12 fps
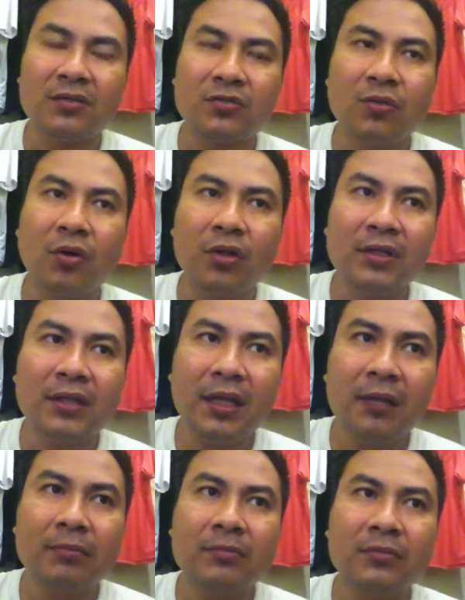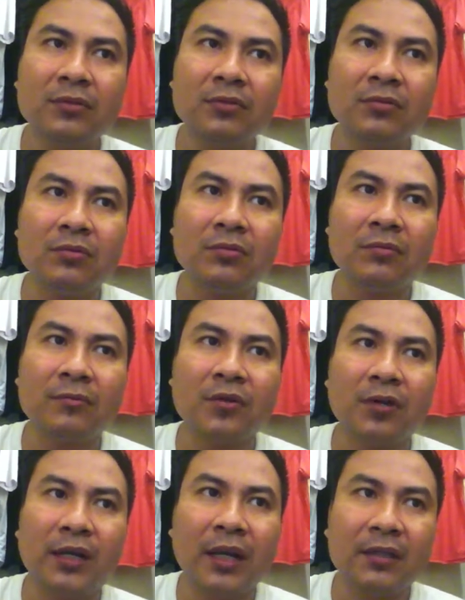to hold them, to
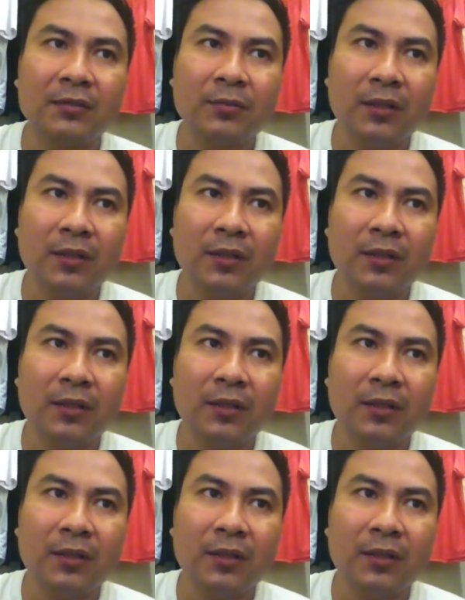connect